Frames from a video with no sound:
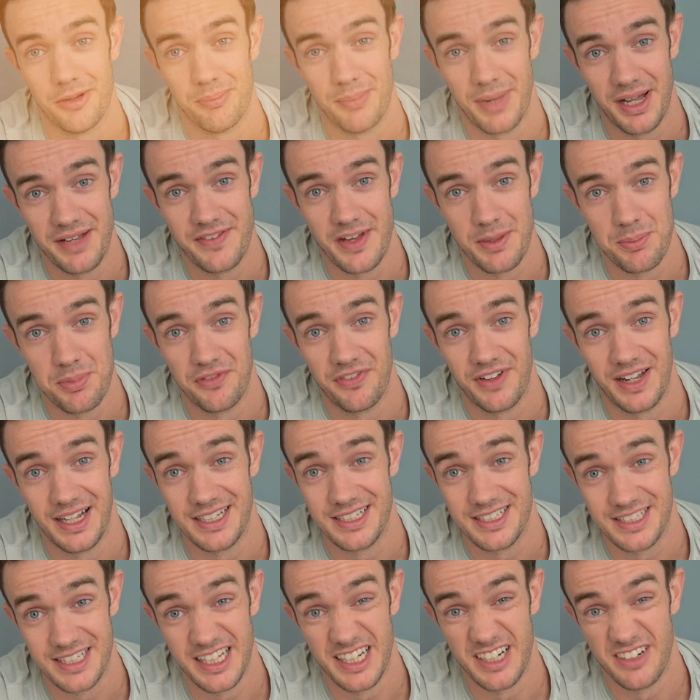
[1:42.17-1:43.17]
My Vaporflies
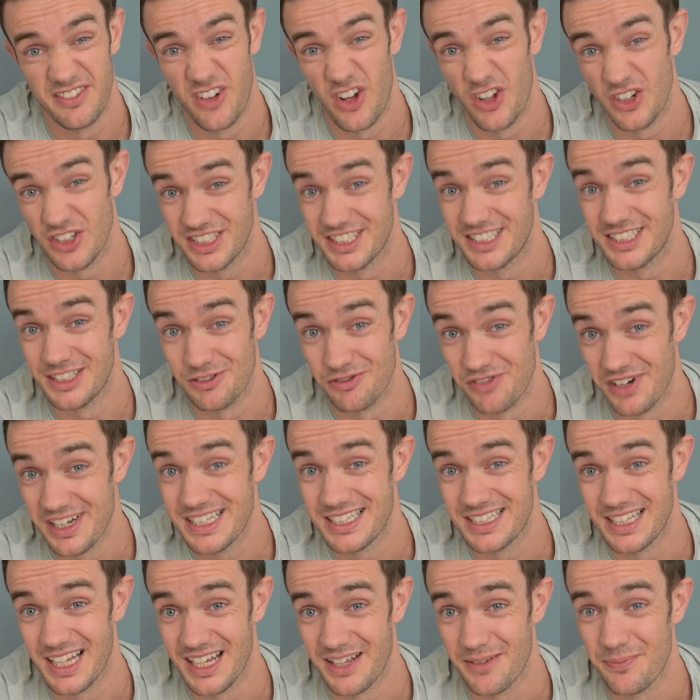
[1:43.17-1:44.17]
sit in a bolt until
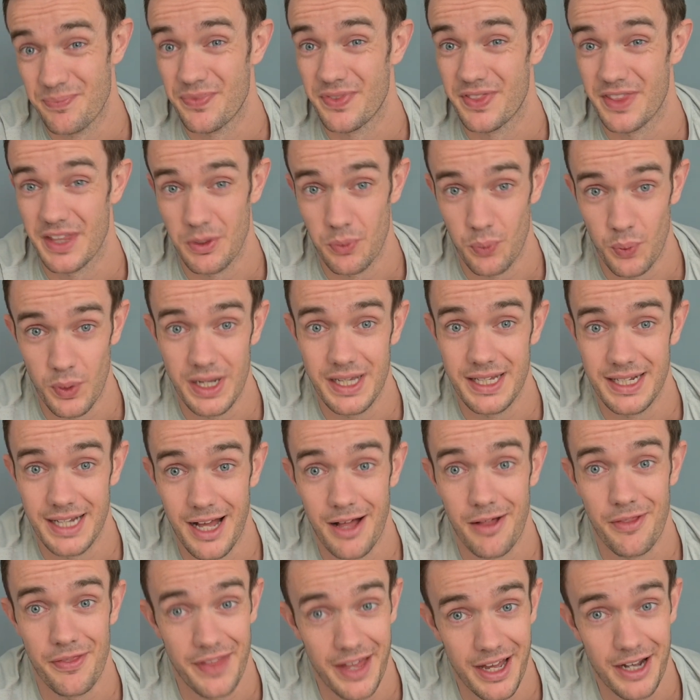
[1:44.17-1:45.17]
race day. They wear
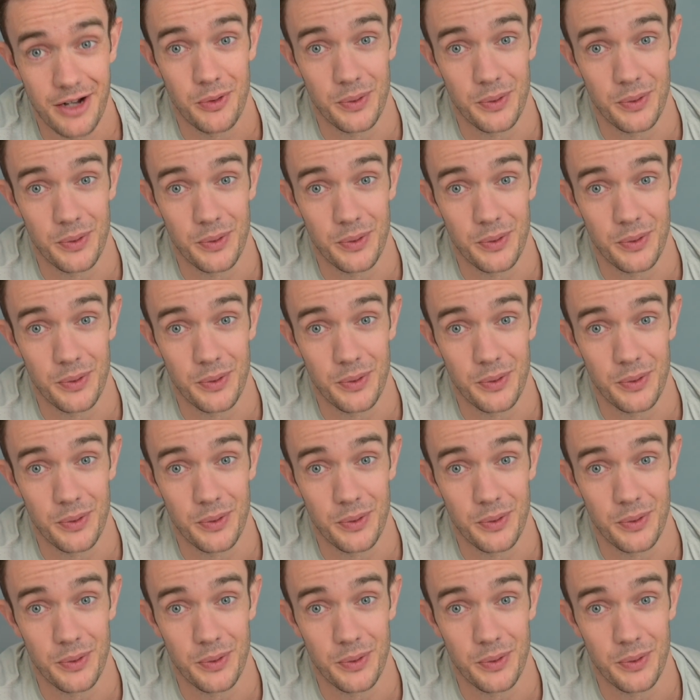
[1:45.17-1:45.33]
down that